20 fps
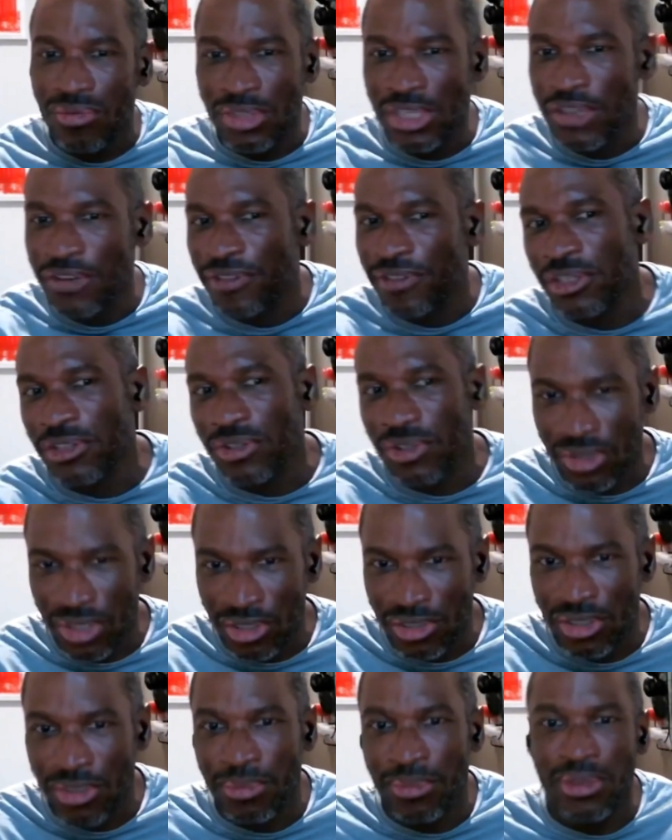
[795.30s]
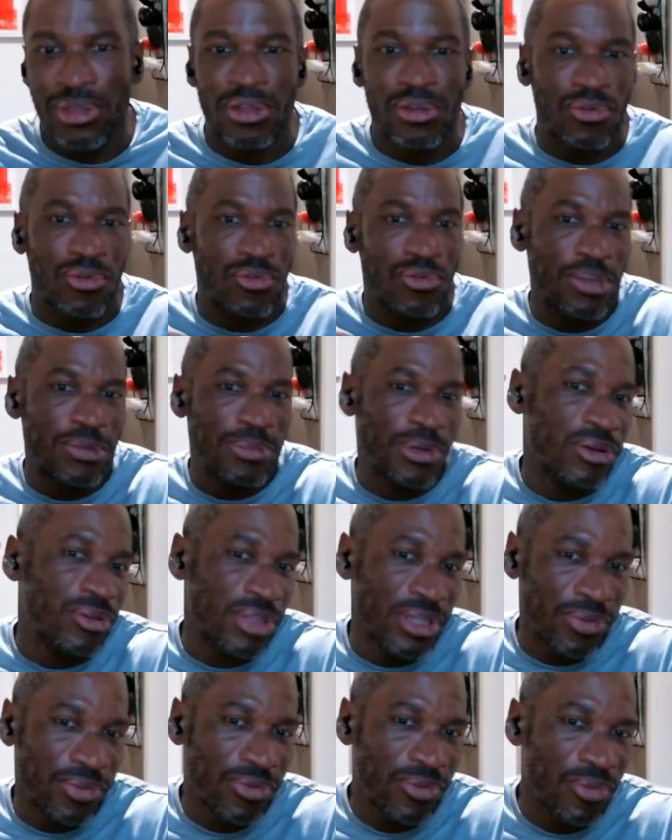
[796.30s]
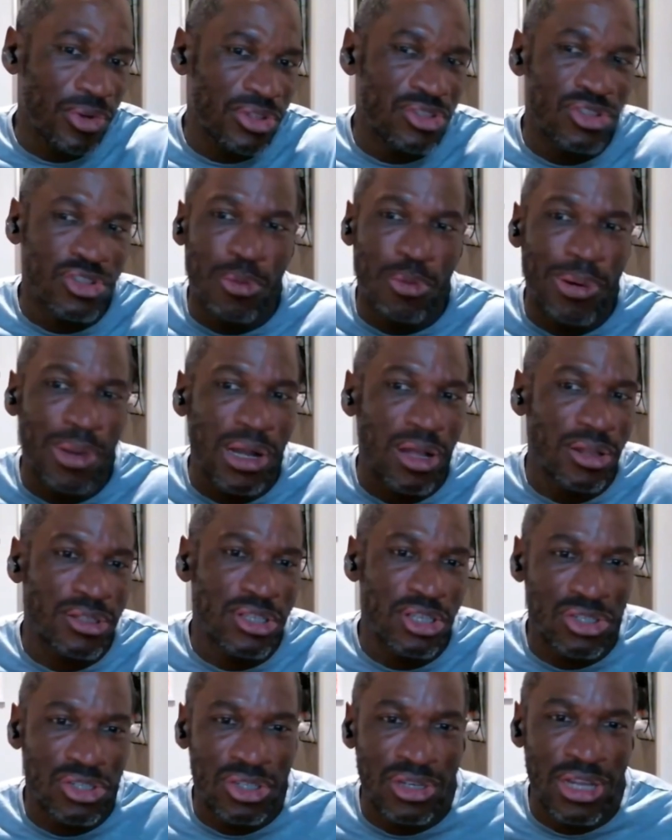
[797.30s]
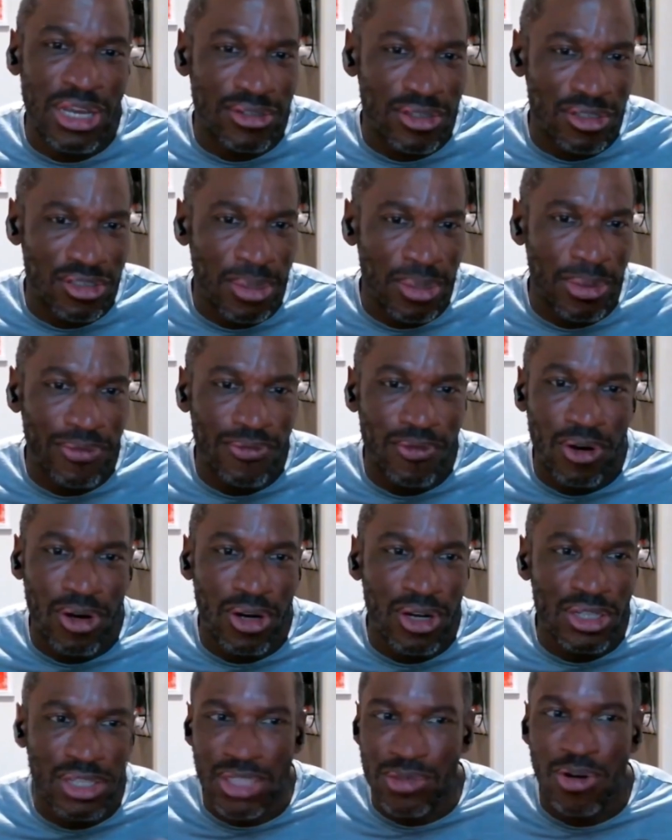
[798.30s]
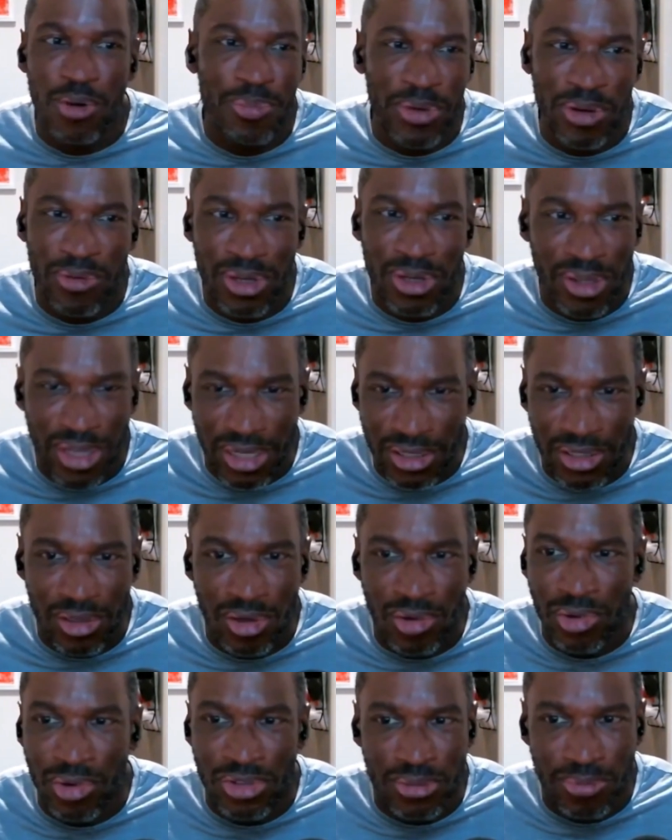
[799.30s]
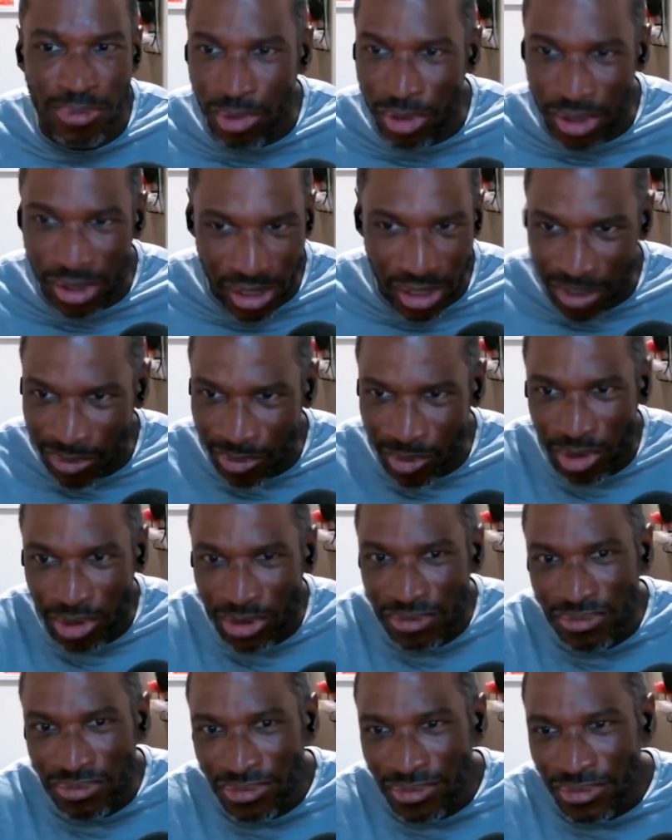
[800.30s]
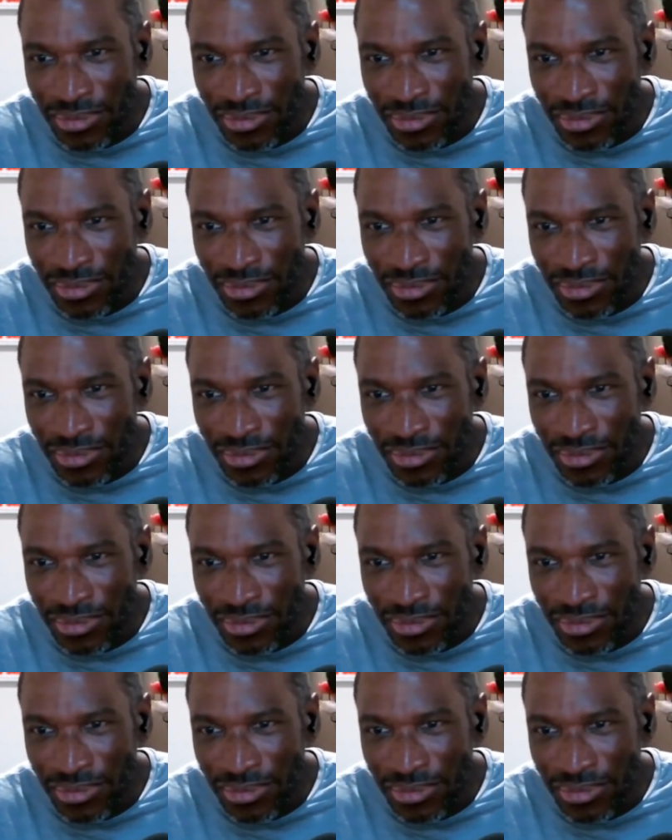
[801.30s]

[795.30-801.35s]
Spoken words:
deflate your system and then rebuild it, which no politician has a stomach for because they won't be reelected or supported anymore.